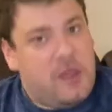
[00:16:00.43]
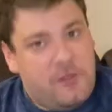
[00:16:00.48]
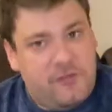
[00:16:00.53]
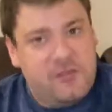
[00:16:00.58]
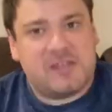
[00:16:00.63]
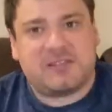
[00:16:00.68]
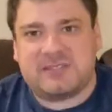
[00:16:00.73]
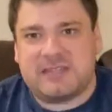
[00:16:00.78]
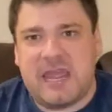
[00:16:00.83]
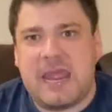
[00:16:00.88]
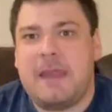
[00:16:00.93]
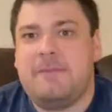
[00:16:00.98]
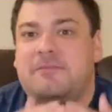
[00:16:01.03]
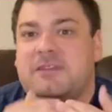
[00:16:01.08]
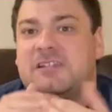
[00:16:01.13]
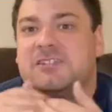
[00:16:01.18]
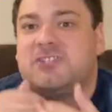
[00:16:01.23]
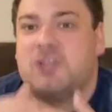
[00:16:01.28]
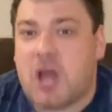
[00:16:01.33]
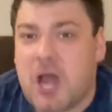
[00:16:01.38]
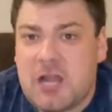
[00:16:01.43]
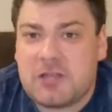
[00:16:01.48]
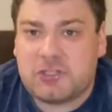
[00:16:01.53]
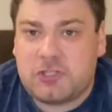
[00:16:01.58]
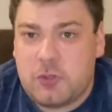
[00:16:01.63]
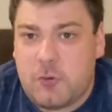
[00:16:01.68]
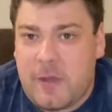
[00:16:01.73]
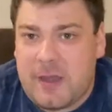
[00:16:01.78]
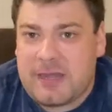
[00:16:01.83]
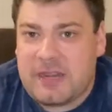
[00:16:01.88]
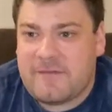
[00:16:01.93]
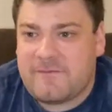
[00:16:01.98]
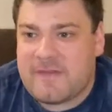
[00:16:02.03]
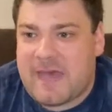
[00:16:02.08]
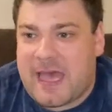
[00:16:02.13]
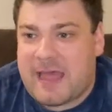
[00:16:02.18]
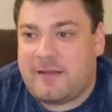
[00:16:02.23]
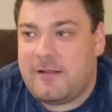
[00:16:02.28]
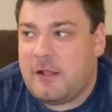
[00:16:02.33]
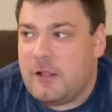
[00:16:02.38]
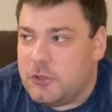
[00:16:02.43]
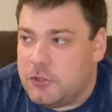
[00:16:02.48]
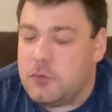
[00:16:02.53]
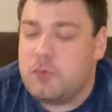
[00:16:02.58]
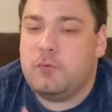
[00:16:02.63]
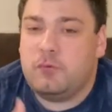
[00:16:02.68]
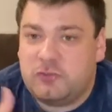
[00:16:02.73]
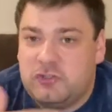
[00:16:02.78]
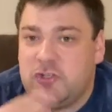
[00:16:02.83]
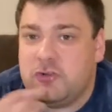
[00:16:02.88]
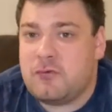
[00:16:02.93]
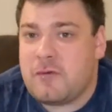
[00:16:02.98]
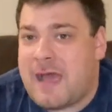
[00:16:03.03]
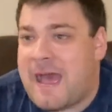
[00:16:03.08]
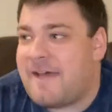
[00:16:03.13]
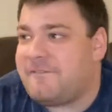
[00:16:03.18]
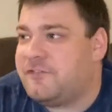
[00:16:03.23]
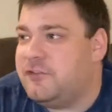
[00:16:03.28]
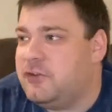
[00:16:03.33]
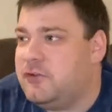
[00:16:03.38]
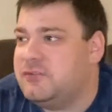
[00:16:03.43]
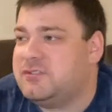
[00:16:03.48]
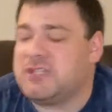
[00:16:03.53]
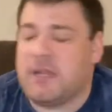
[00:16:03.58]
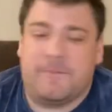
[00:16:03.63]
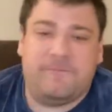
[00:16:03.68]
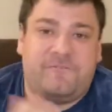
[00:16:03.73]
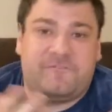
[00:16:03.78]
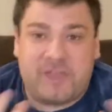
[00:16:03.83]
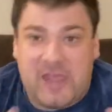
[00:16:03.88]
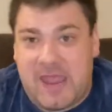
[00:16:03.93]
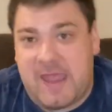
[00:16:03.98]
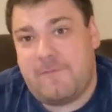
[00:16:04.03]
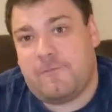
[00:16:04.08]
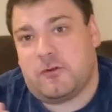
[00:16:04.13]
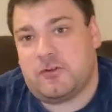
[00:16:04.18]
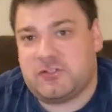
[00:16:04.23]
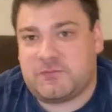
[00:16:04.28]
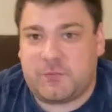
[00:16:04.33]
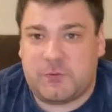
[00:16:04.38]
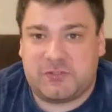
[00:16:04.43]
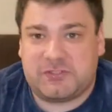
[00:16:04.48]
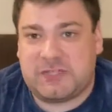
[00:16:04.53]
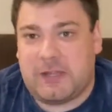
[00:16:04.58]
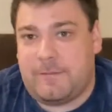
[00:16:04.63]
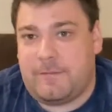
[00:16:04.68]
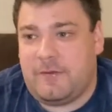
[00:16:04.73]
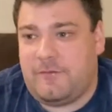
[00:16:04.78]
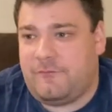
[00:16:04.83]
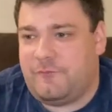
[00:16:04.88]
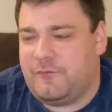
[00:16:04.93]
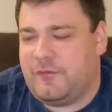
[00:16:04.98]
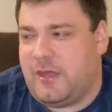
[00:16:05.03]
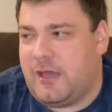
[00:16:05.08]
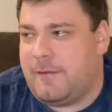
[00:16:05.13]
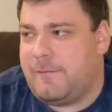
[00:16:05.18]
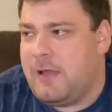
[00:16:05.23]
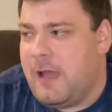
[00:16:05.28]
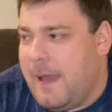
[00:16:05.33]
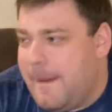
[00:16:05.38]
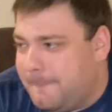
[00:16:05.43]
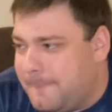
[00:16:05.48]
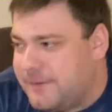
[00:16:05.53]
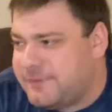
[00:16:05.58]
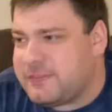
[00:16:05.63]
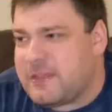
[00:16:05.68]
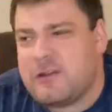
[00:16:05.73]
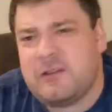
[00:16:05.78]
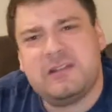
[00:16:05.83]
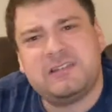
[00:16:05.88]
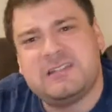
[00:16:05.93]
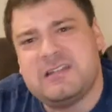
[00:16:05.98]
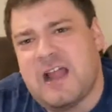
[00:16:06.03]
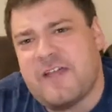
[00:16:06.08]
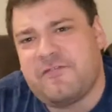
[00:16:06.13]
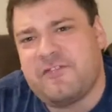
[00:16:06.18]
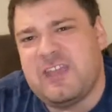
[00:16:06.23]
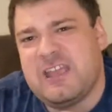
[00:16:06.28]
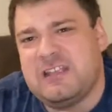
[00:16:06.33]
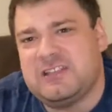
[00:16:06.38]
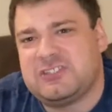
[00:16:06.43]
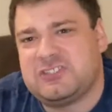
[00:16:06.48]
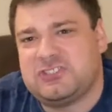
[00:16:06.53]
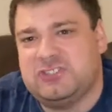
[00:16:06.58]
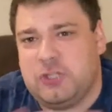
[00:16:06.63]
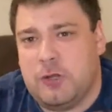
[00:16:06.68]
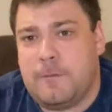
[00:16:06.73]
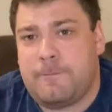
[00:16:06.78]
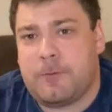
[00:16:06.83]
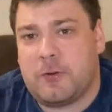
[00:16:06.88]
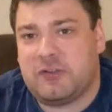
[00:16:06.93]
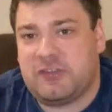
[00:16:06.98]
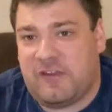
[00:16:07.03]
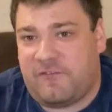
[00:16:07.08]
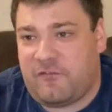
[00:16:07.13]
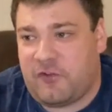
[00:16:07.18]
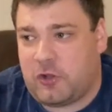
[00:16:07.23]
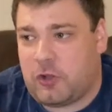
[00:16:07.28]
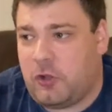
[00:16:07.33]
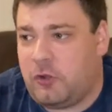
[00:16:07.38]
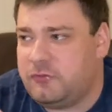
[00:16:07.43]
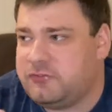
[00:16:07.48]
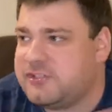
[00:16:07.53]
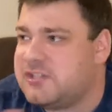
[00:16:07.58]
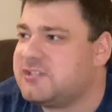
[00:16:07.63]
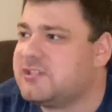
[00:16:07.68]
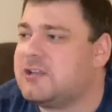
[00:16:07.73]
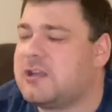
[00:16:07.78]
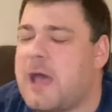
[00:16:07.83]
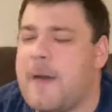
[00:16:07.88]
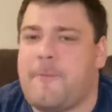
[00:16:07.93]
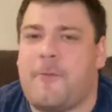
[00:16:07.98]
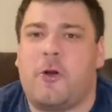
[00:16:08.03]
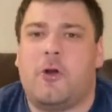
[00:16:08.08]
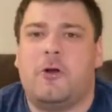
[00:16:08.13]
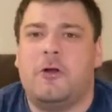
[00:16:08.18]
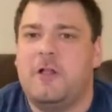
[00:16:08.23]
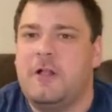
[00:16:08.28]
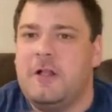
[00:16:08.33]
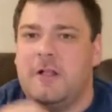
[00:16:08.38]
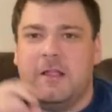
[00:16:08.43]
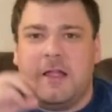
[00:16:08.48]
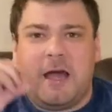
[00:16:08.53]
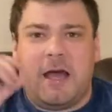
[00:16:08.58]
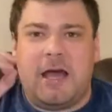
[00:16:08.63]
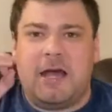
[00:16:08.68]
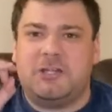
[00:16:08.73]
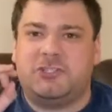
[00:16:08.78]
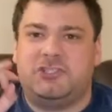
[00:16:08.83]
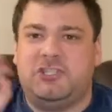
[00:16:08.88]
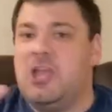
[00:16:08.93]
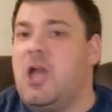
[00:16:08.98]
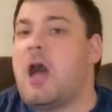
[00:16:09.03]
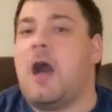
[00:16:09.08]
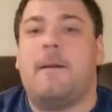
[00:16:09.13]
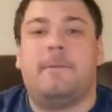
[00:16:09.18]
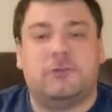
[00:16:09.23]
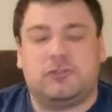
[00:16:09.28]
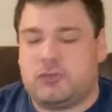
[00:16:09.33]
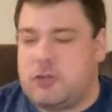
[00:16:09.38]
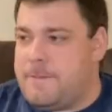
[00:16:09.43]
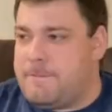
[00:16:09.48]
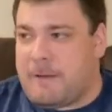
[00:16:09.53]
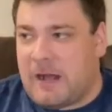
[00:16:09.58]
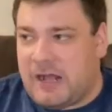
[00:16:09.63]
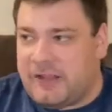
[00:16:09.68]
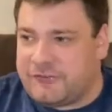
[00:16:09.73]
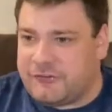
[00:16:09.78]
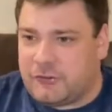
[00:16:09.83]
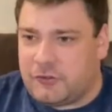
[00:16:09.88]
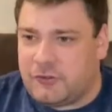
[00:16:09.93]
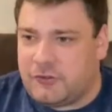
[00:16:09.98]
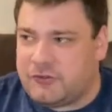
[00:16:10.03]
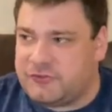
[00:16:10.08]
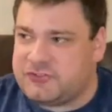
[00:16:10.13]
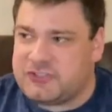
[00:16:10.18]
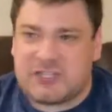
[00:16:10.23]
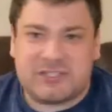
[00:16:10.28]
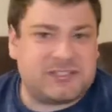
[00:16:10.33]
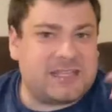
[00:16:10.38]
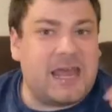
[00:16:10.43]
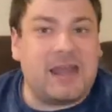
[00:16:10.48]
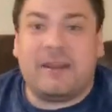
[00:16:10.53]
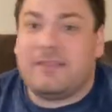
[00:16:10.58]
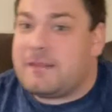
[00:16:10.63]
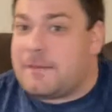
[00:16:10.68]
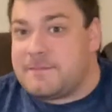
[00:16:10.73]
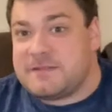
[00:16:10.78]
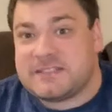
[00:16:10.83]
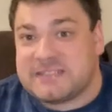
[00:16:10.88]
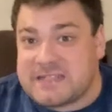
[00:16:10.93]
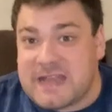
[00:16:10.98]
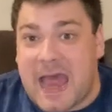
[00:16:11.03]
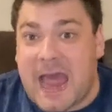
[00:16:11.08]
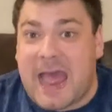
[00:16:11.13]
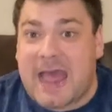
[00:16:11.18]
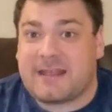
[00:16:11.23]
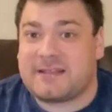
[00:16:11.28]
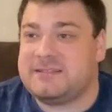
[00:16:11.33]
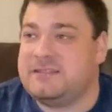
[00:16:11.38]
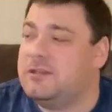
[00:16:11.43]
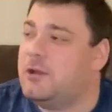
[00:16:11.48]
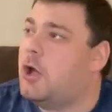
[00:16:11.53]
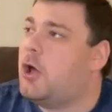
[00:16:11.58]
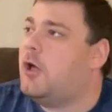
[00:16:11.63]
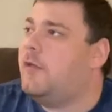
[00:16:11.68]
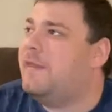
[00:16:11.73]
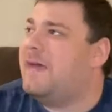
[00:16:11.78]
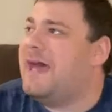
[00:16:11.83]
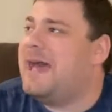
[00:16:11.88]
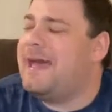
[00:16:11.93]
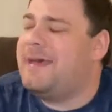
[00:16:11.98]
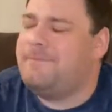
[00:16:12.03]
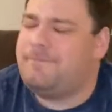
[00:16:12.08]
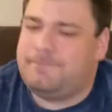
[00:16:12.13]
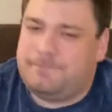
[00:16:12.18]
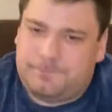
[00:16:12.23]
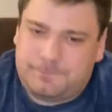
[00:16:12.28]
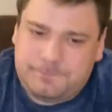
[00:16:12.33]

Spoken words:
This game does not do any of that. You do have to do some favors for some of them, but it's nothing super difficult. Just a couple geometry puzzles, just getting them snacks and all that.